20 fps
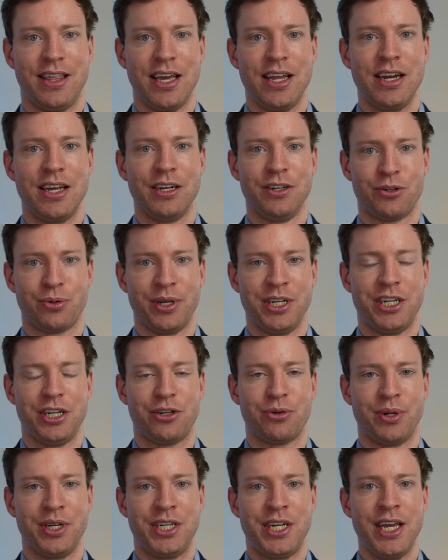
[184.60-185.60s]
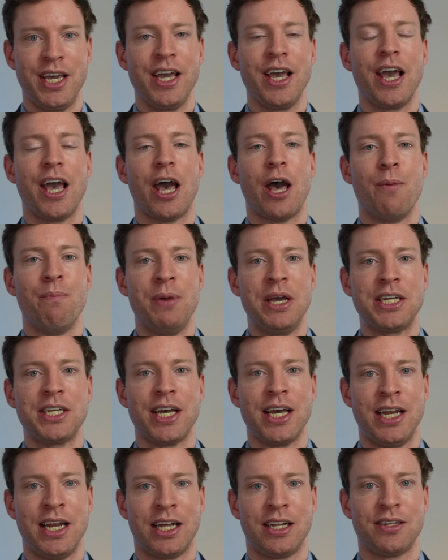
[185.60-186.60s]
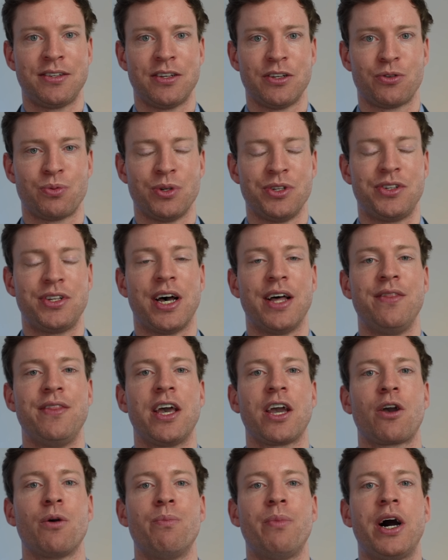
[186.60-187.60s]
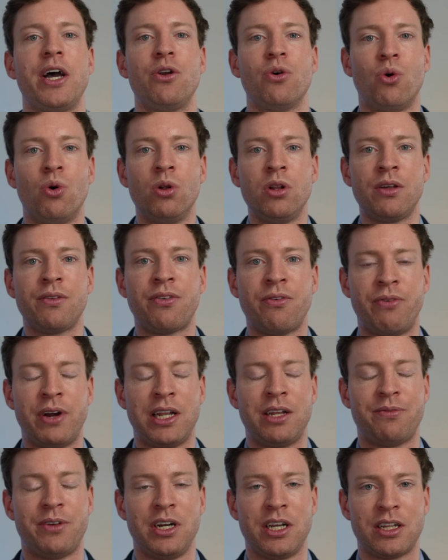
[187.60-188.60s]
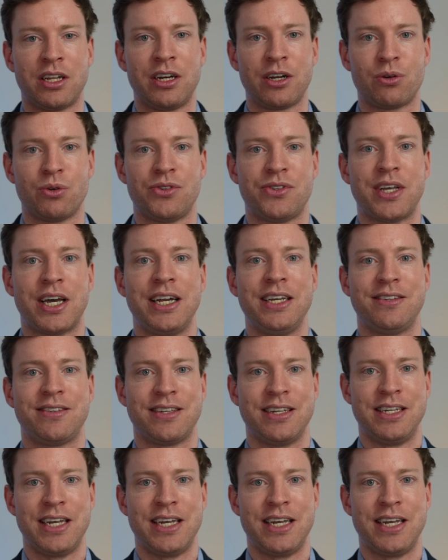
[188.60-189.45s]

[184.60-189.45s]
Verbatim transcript: Then in twenty twenty, a meta-analysis was done that combined all of the relevant clinical studies